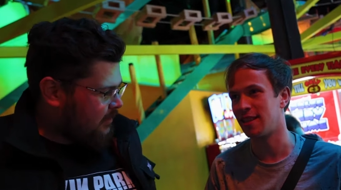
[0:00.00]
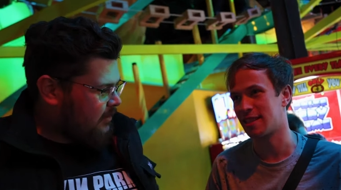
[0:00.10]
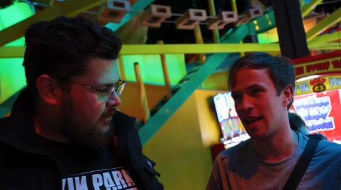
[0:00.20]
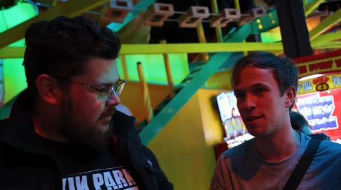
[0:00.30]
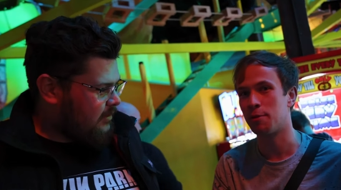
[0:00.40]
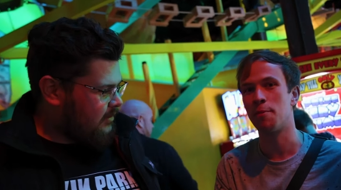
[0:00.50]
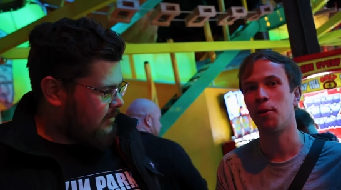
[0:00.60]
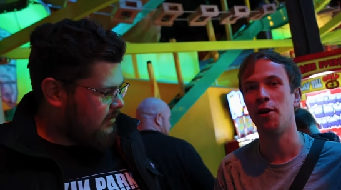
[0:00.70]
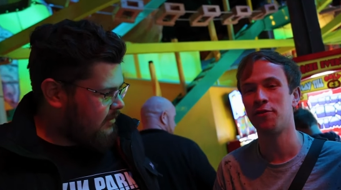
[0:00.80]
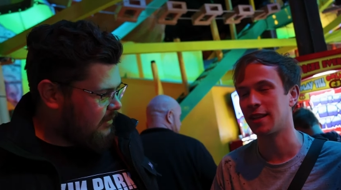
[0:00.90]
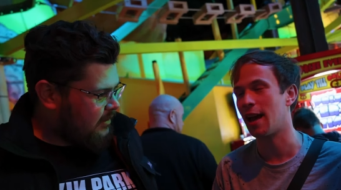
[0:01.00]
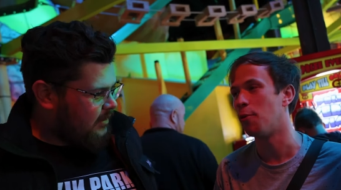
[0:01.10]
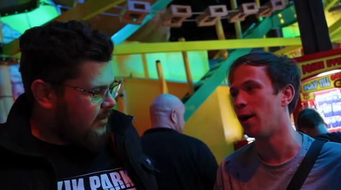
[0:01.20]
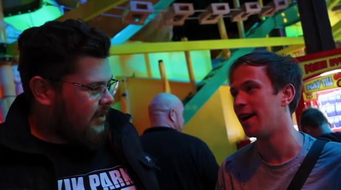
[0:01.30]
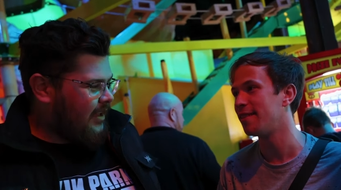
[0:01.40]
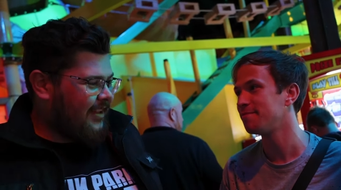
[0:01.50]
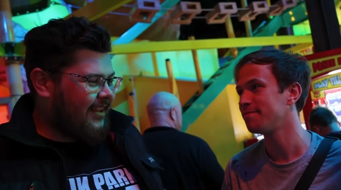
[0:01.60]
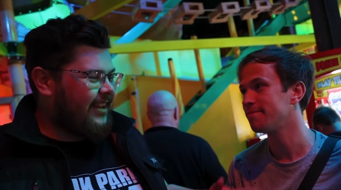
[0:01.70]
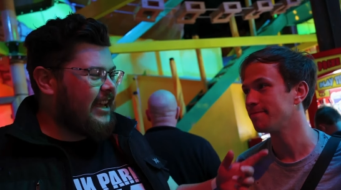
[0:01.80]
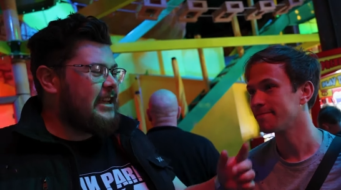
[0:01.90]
Speaker 1: he sets people off to get wet.